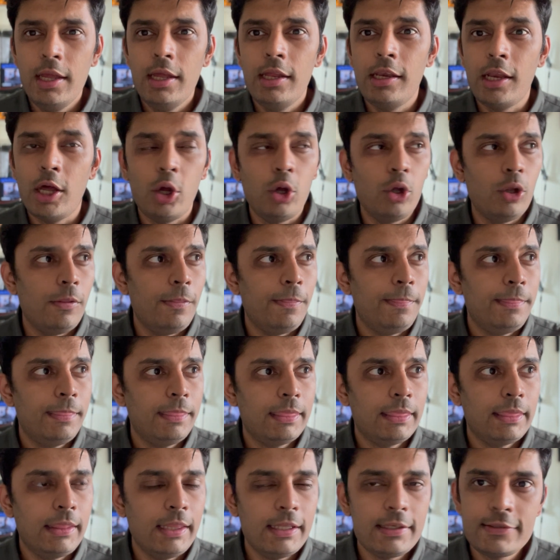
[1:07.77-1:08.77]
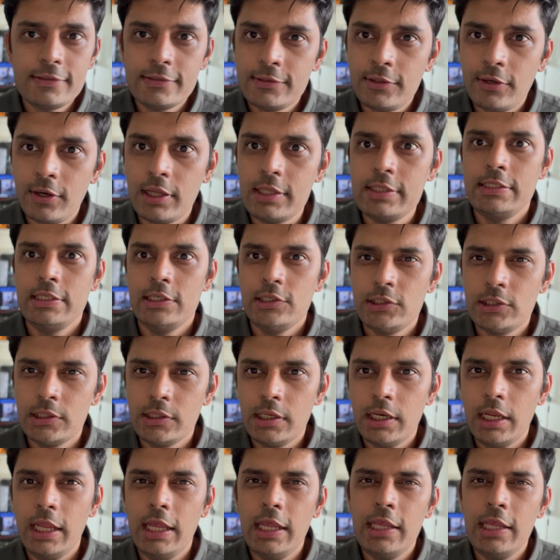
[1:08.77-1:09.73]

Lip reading: Now, this transition